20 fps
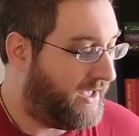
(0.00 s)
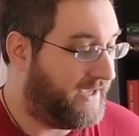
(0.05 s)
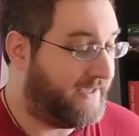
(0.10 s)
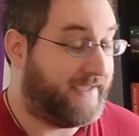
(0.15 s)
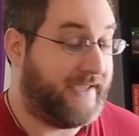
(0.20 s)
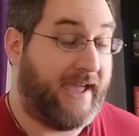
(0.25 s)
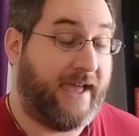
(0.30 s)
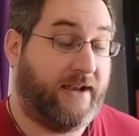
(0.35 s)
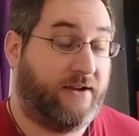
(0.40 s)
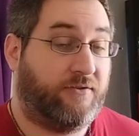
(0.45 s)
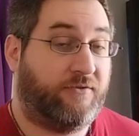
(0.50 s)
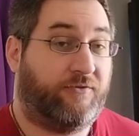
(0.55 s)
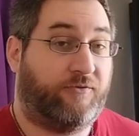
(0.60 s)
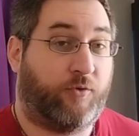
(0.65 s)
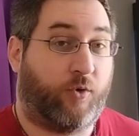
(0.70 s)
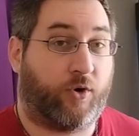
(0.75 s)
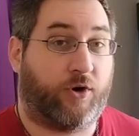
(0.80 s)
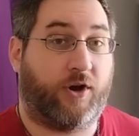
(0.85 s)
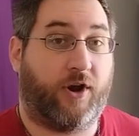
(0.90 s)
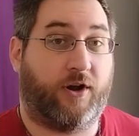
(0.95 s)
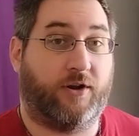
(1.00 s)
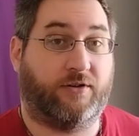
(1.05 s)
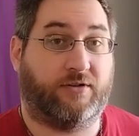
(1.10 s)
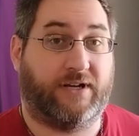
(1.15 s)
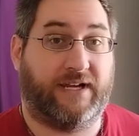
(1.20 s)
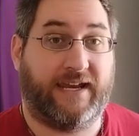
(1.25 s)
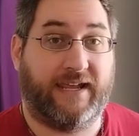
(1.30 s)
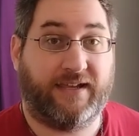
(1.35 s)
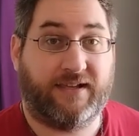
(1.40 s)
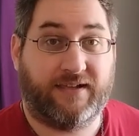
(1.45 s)
Again, four card
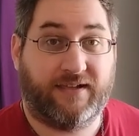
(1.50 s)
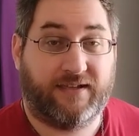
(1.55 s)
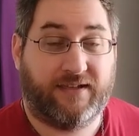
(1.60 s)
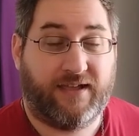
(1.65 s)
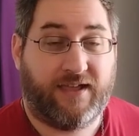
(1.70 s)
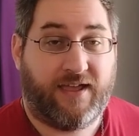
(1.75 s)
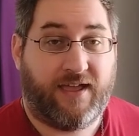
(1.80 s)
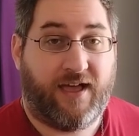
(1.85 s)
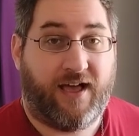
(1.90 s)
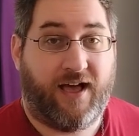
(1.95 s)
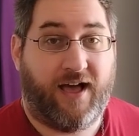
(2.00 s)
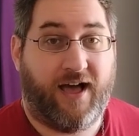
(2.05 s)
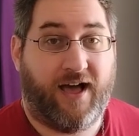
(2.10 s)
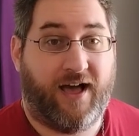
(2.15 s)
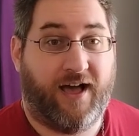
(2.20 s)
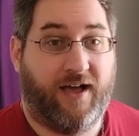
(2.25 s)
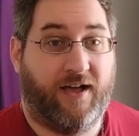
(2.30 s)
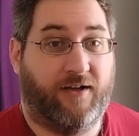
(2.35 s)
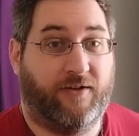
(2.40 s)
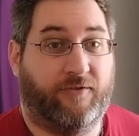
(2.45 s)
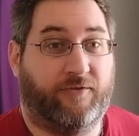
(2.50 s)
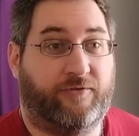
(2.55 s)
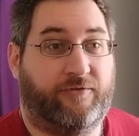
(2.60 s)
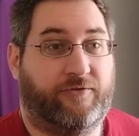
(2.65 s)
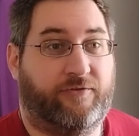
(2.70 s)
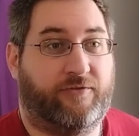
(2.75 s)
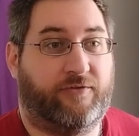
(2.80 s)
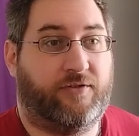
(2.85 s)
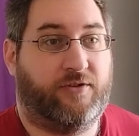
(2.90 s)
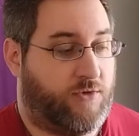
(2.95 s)
reading of
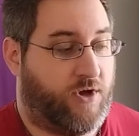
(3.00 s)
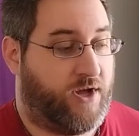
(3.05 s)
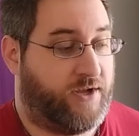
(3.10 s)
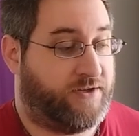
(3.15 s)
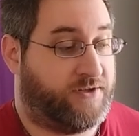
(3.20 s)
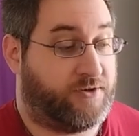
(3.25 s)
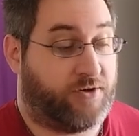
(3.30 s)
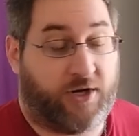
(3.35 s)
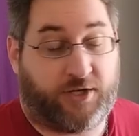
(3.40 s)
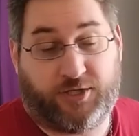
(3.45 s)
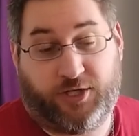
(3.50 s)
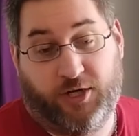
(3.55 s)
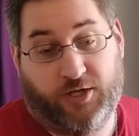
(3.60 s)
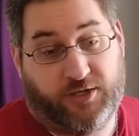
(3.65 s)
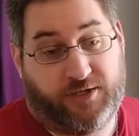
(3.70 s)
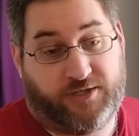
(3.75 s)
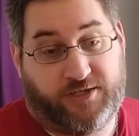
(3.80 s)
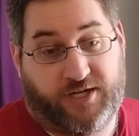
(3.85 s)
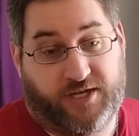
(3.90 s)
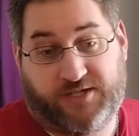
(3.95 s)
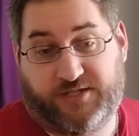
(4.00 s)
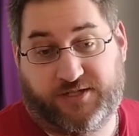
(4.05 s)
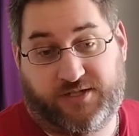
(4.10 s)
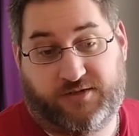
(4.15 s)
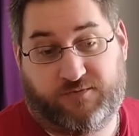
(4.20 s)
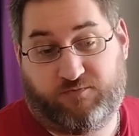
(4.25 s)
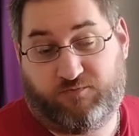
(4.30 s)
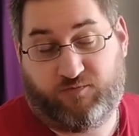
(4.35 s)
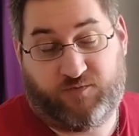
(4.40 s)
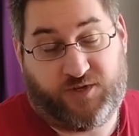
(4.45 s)
unstructured, just
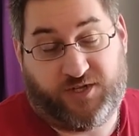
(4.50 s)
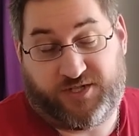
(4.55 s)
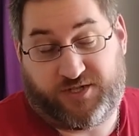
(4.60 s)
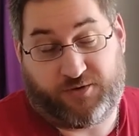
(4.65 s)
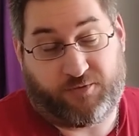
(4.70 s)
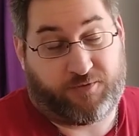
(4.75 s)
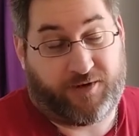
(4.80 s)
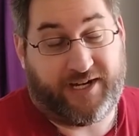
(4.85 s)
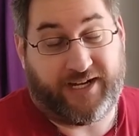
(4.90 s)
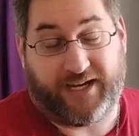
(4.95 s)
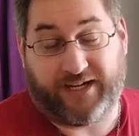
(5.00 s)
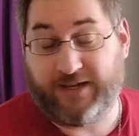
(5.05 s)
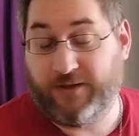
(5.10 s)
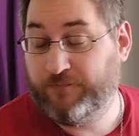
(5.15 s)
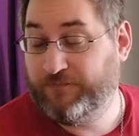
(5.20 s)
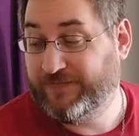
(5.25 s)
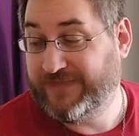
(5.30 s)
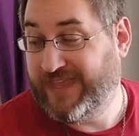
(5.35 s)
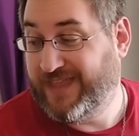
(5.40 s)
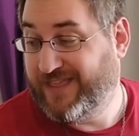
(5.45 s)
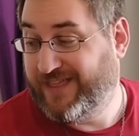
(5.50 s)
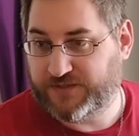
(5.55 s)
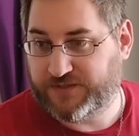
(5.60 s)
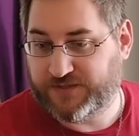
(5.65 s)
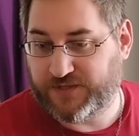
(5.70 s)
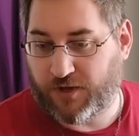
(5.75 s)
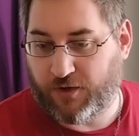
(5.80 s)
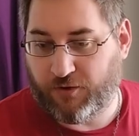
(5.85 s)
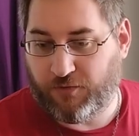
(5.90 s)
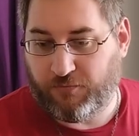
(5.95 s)
a reading.
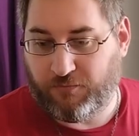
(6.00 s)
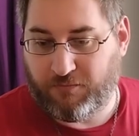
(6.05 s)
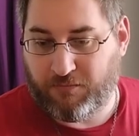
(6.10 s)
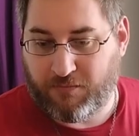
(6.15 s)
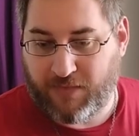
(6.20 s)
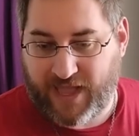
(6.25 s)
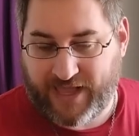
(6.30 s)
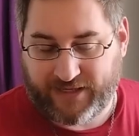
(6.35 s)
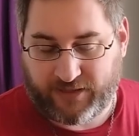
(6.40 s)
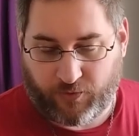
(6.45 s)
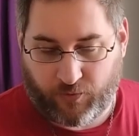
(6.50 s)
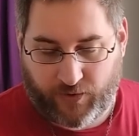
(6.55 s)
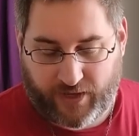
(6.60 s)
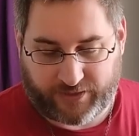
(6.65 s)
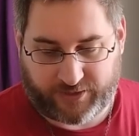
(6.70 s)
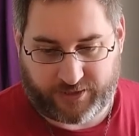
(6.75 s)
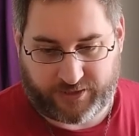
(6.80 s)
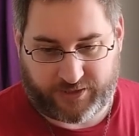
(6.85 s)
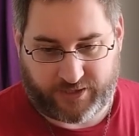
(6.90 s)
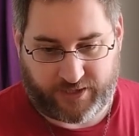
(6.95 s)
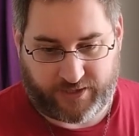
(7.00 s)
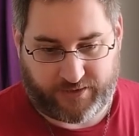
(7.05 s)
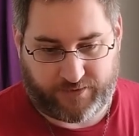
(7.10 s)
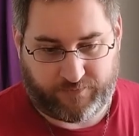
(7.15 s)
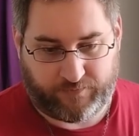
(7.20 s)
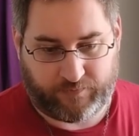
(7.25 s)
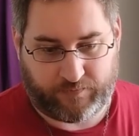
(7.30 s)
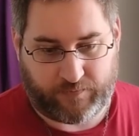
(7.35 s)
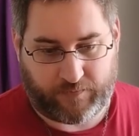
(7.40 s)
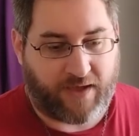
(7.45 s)
So my question,
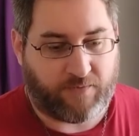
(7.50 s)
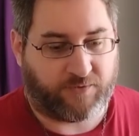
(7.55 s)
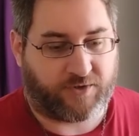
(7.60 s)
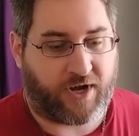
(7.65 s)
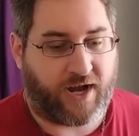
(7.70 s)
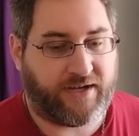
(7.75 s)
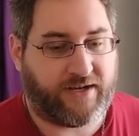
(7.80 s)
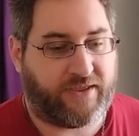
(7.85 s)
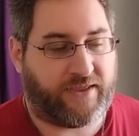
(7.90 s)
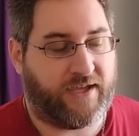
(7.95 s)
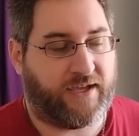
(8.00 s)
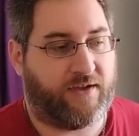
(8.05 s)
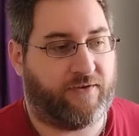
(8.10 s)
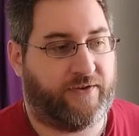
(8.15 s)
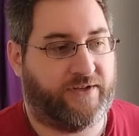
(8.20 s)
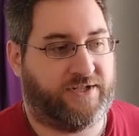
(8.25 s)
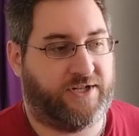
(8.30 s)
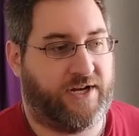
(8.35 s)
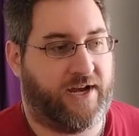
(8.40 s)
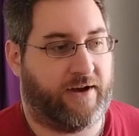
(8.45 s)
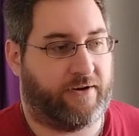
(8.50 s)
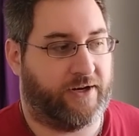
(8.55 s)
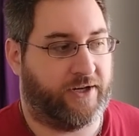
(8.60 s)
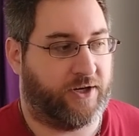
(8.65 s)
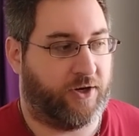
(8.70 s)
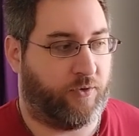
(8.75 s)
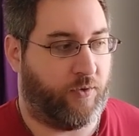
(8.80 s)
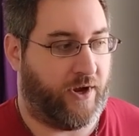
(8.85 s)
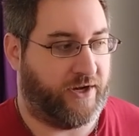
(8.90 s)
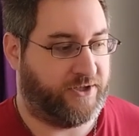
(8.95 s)
I'm trying to think of a generic
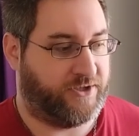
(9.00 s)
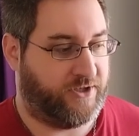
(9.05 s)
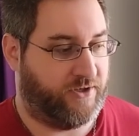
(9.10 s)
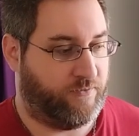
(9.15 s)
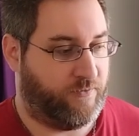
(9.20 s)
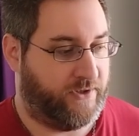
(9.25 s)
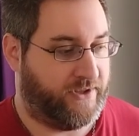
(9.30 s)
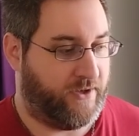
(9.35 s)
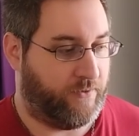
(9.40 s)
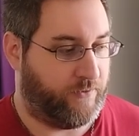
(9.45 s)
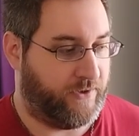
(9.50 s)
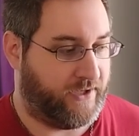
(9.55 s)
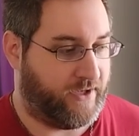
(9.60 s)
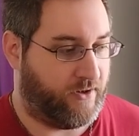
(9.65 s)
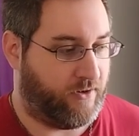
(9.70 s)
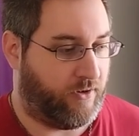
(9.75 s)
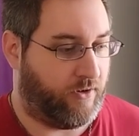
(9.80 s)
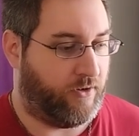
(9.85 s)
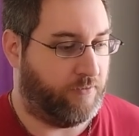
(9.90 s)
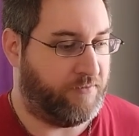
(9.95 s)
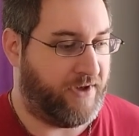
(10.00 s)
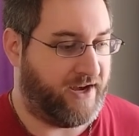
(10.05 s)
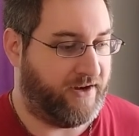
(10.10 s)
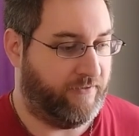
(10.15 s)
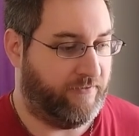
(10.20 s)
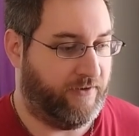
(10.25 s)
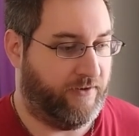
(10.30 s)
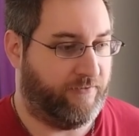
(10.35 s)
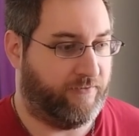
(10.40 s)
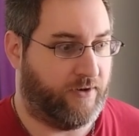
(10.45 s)
question, one that we can all
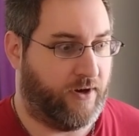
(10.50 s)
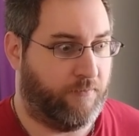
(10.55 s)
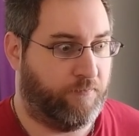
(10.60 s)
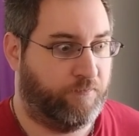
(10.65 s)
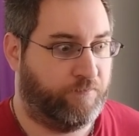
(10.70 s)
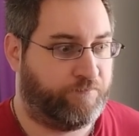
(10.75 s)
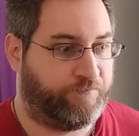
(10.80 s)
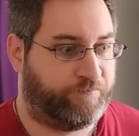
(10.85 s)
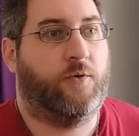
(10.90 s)
benefit from.